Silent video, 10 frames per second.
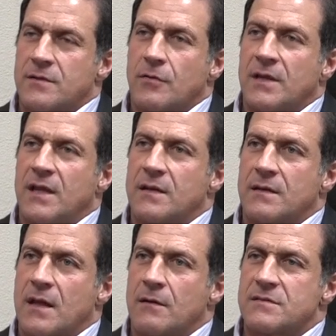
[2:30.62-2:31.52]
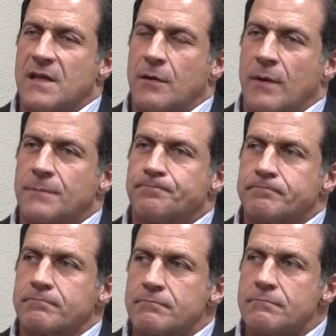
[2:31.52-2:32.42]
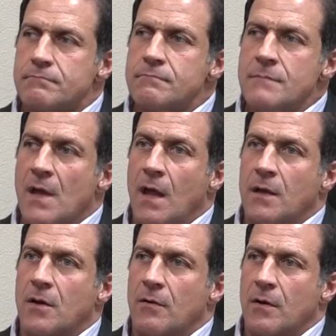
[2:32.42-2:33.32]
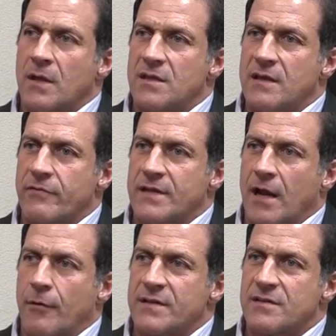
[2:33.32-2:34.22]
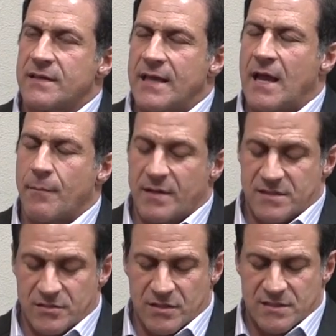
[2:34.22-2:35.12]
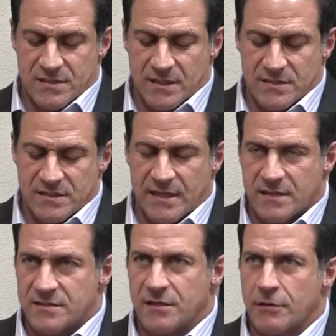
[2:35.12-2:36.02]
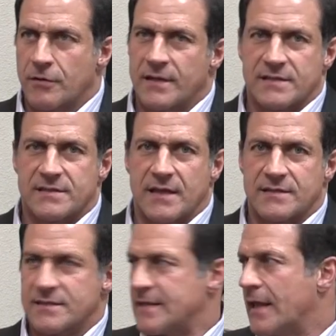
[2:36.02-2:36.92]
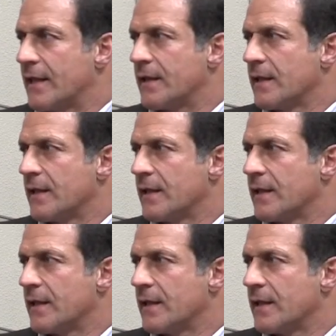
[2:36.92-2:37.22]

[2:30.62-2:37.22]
don't eat numbers anyway. I go, okay, do you have a diary? So yeah, but it's like a cereal and it's a salad.